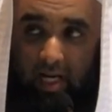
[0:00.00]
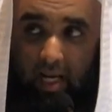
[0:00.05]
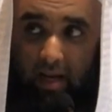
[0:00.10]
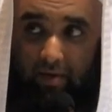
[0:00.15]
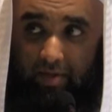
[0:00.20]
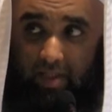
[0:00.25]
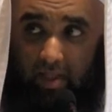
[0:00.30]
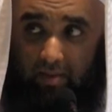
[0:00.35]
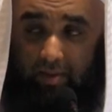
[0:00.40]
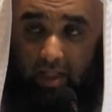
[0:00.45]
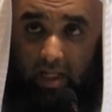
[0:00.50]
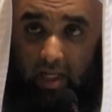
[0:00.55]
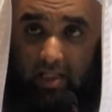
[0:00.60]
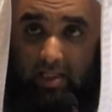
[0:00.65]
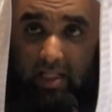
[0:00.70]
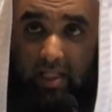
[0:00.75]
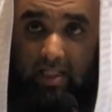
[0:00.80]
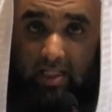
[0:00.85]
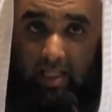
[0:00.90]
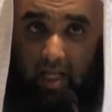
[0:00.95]
If something
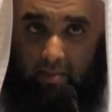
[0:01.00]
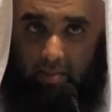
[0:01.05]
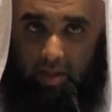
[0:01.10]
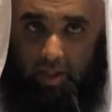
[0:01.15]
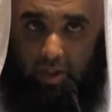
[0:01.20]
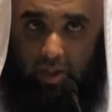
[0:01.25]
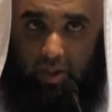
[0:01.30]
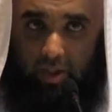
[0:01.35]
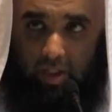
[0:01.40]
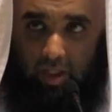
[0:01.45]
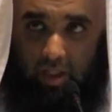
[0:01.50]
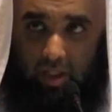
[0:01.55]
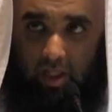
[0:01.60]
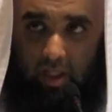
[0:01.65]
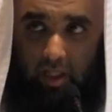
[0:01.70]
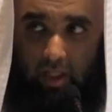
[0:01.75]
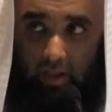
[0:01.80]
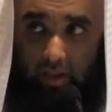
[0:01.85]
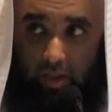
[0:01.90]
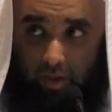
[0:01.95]
is established
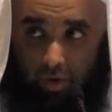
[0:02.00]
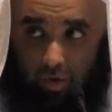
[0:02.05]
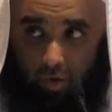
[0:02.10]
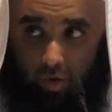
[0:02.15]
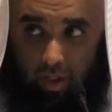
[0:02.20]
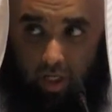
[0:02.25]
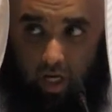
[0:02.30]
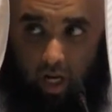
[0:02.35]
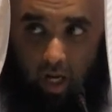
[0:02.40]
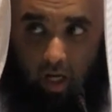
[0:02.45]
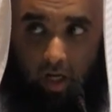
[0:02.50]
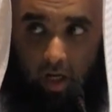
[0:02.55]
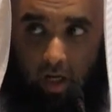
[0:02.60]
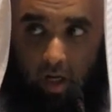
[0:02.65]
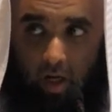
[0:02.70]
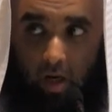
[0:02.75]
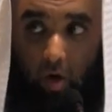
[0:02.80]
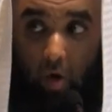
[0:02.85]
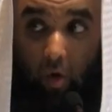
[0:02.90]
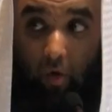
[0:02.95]
in the Sunnah
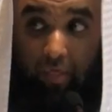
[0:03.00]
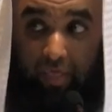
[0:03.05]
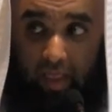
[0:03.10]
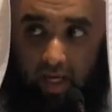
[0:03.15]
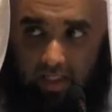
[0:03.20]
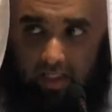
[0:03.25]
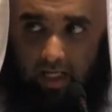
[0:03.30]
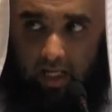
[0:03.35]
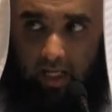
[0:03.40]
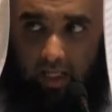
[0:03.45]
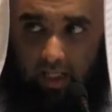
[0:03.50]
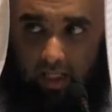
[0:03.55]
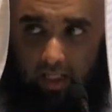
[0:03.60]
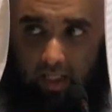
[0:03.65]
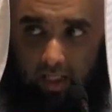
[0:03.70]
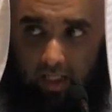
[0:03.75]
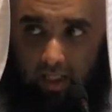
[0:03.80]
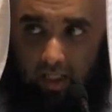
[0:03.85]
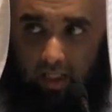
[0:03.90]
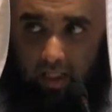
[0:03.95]

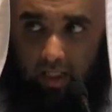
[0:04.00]
authentically,